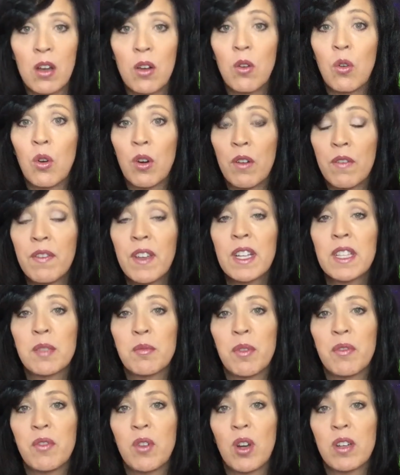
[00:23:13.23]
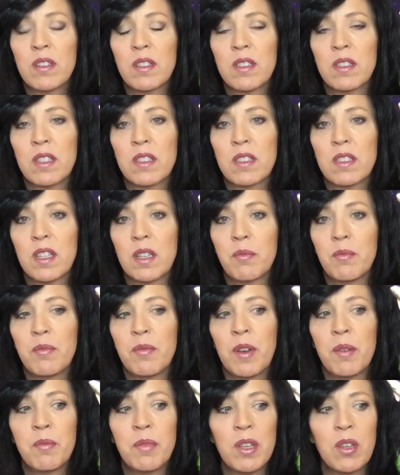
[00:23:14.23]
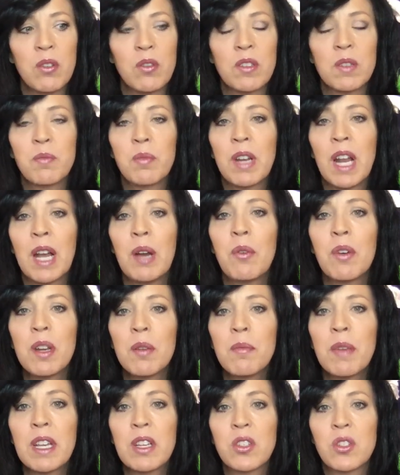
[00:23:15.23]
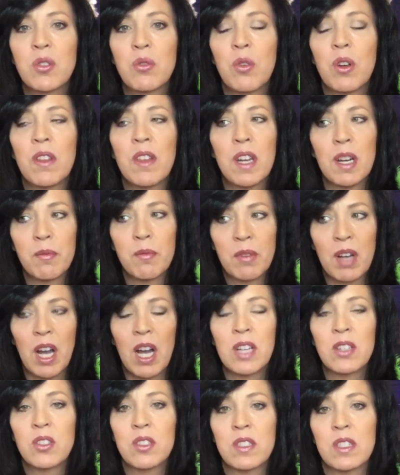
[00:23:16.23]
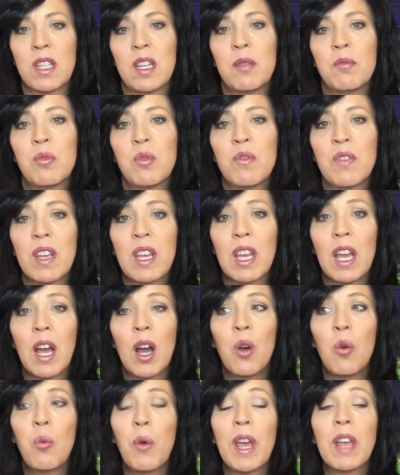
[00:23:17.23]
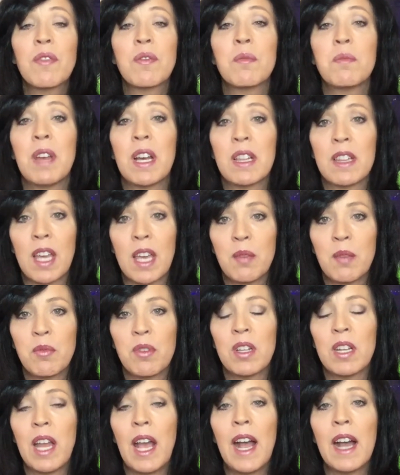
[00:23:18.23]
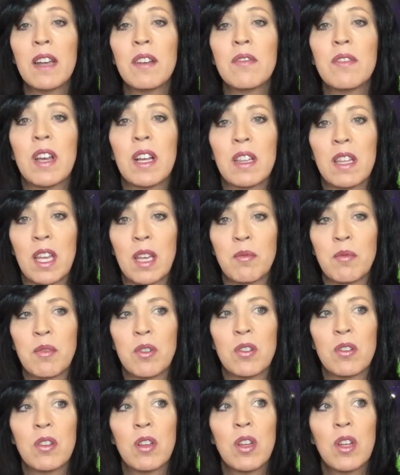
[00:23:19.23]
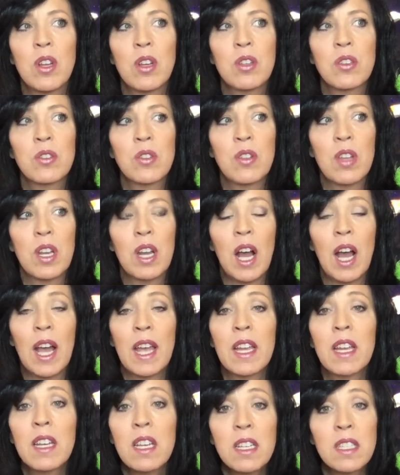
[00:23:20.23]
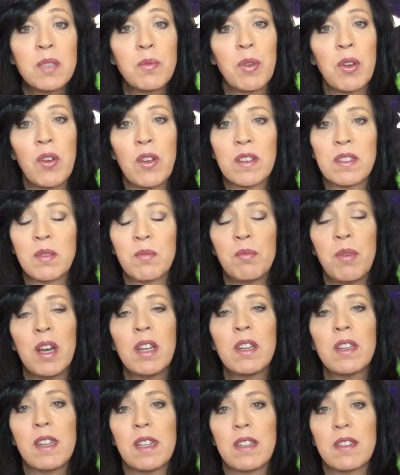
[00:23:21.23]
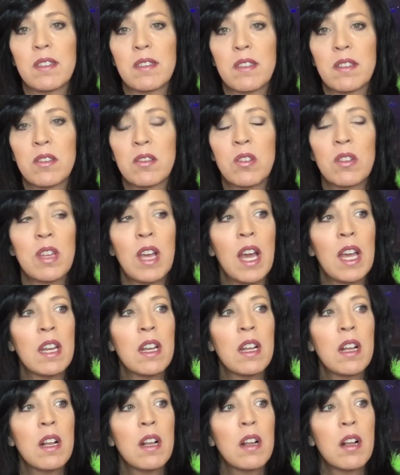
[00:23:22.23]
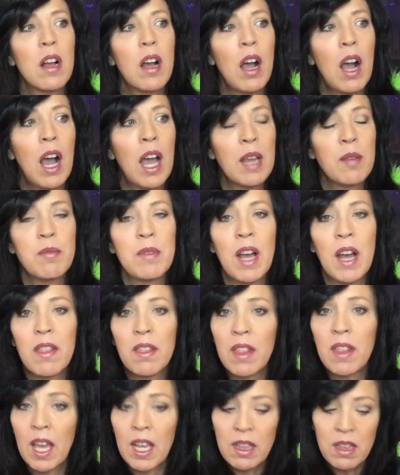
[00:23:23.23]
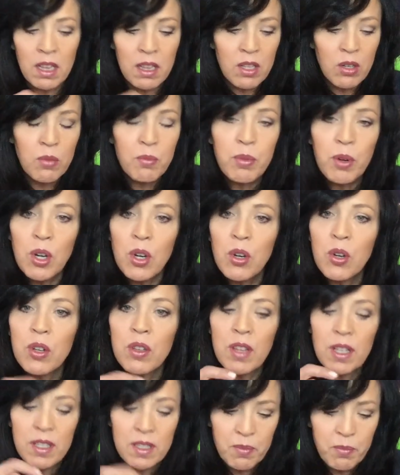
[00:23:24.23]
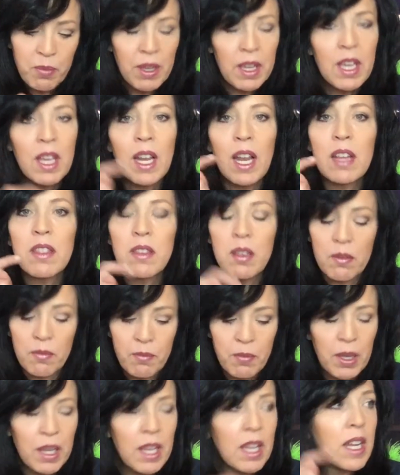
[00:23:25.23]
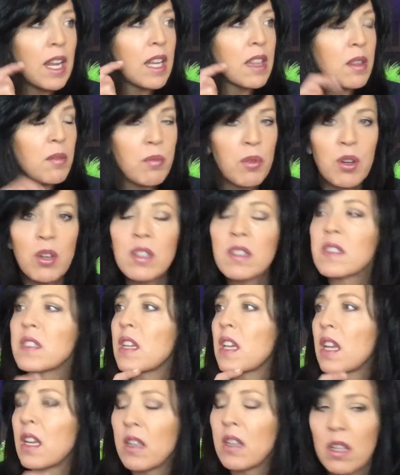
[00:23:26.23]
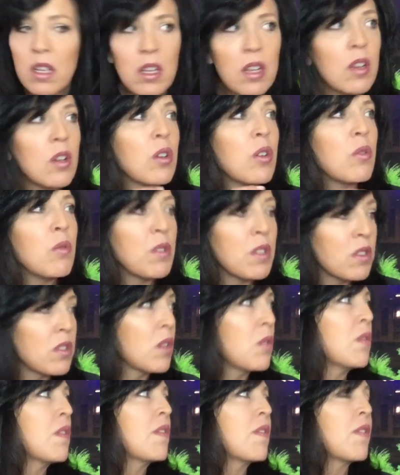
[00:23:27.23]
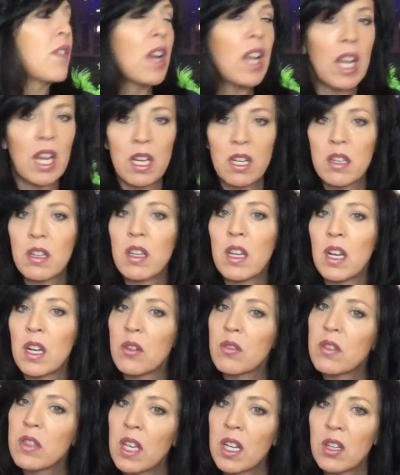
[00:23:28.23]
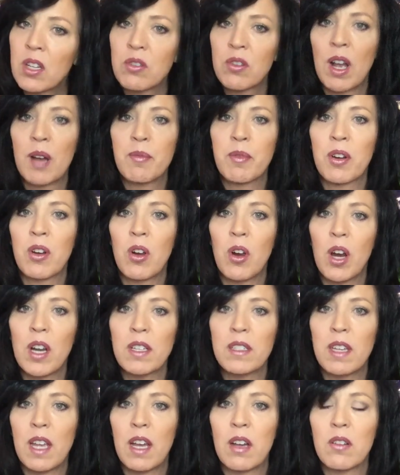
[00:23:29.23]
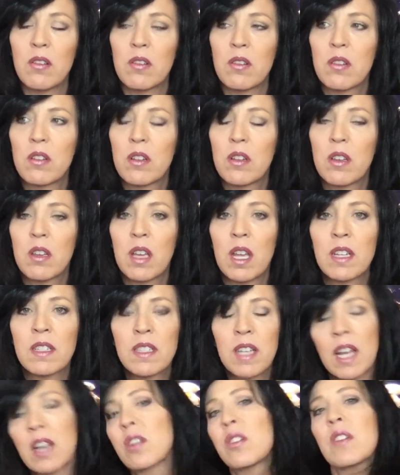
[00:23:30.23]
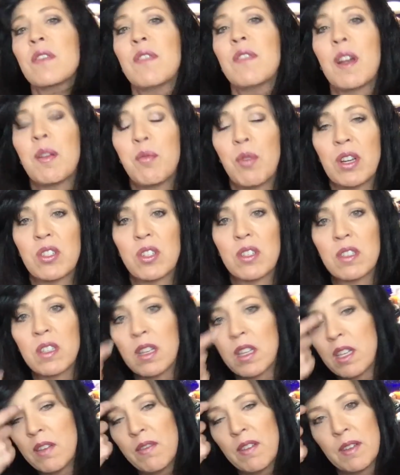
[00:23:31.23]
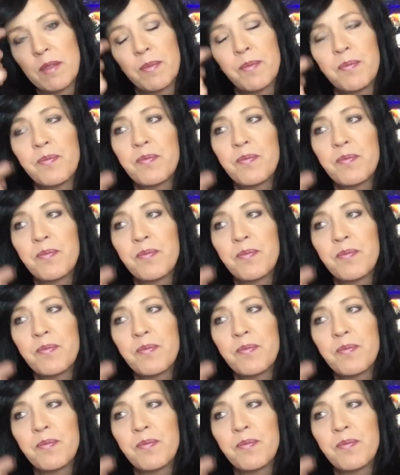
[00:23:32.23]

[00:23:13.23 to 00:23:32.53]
Or a victim of narcissistic abuse. But I want to make sure that I'm conscious that I'm moving away from that label and out of that label so that I can experience abundance, so that I'm not like the little bird that's picking at the picking at the bird seed who is so afraid, you know, to like drop her guard down. It's not a good vibration to live in.